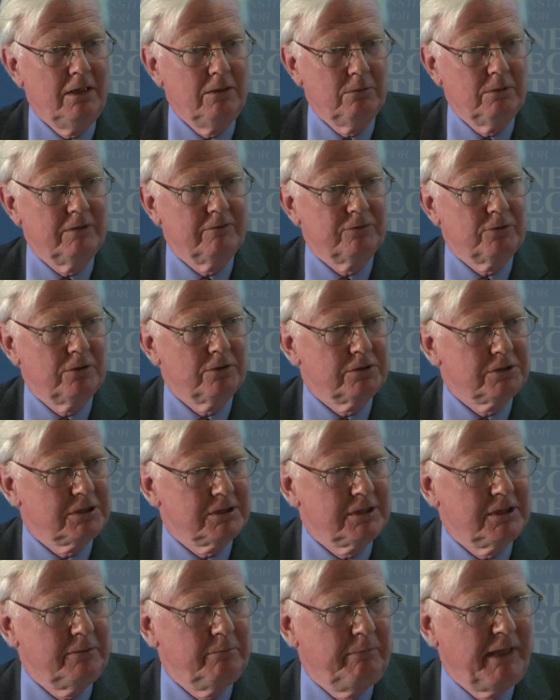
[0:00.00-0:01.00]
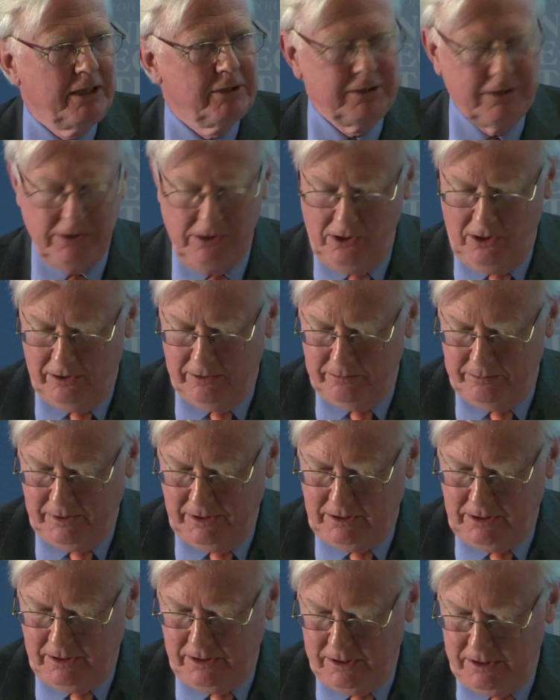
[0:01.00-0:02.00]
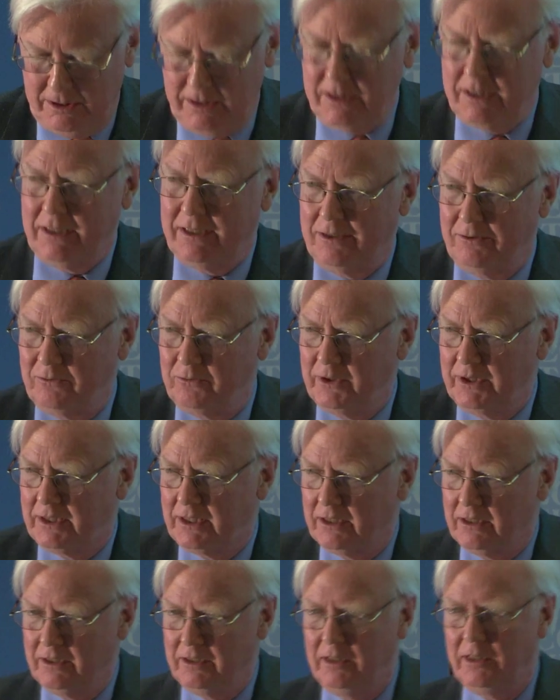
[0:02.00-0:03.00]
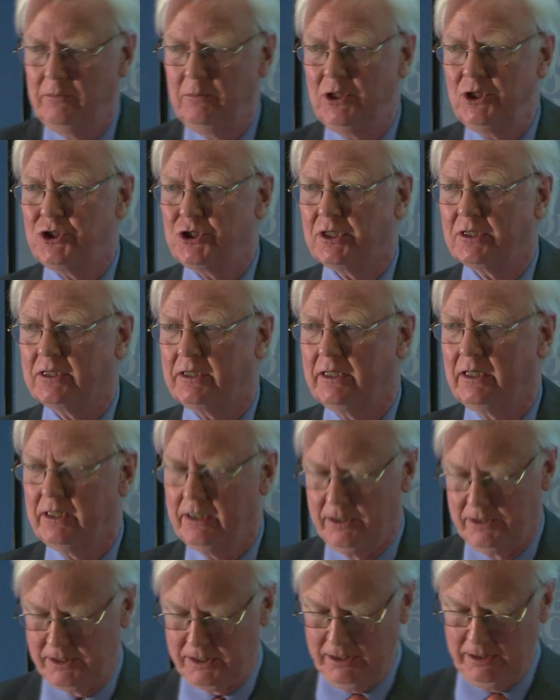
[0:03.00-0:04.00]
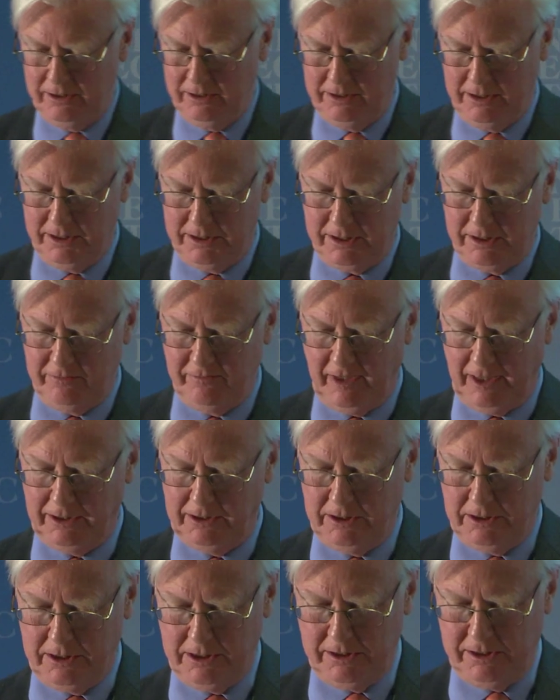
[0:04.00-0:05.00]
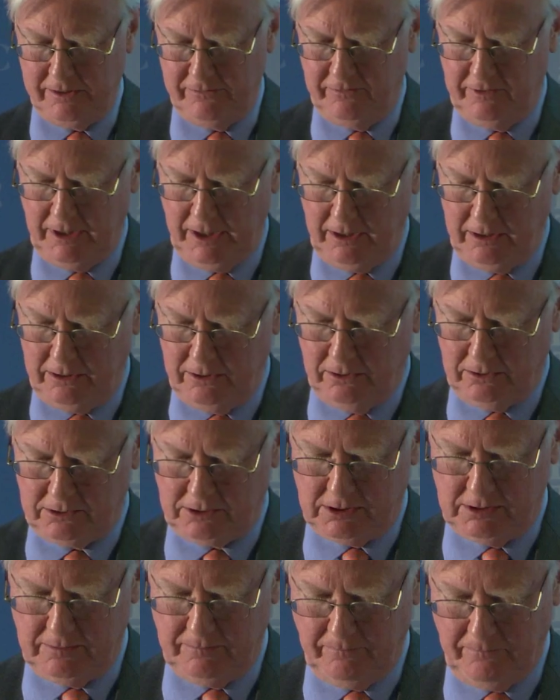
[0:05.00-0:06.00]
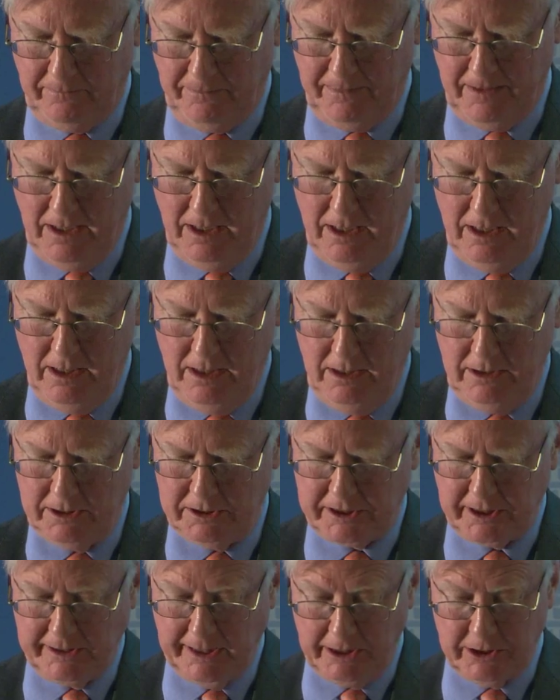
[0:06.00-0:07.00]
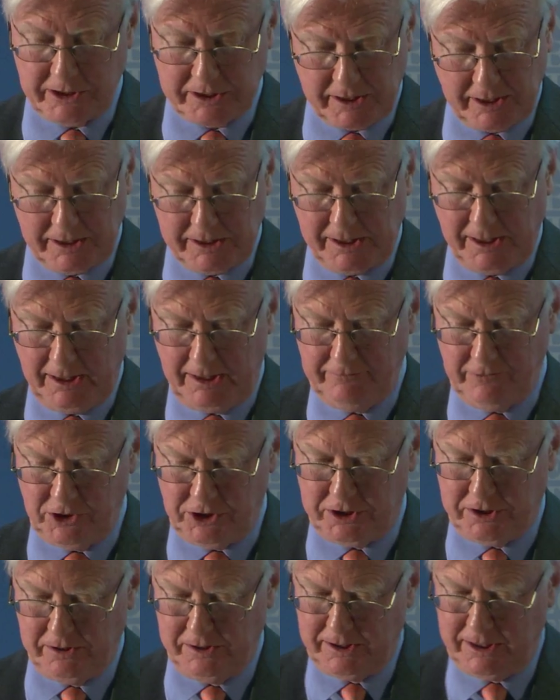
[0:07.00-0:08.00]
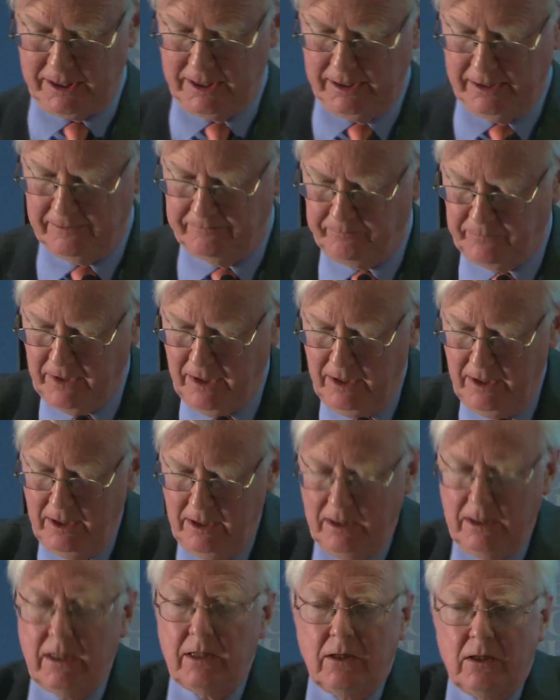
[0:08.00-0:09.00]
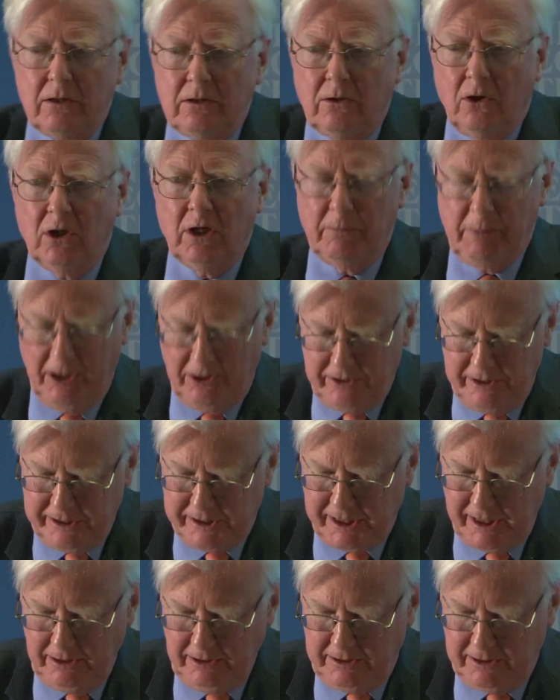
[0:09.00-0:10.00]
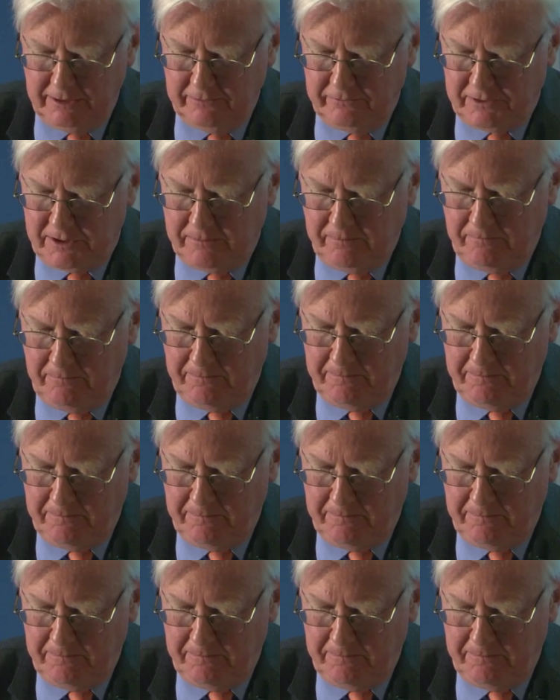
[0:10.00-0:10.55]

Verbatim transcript: Well, of course, it had better not, because uh, we can immediately see the disadvantages of that doctrine. There's an interesting set of issues here, all about incentives.